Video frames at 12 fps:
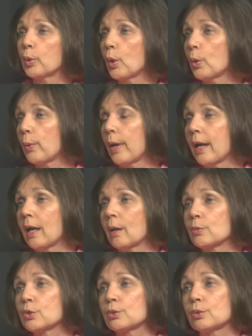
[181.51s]

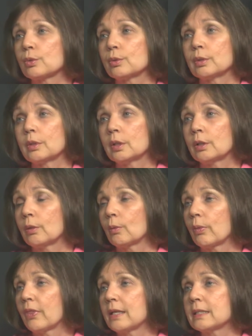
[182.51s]
programs or you know
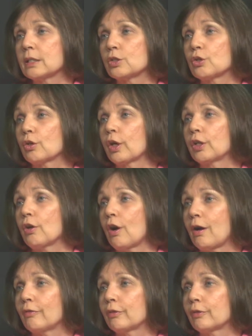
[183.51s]
things that you're going to
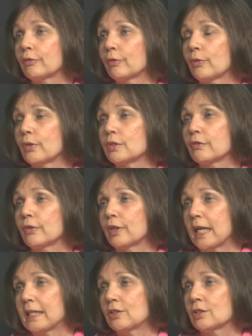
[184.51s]
offer for the
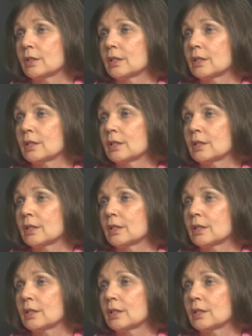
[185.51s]
different ages?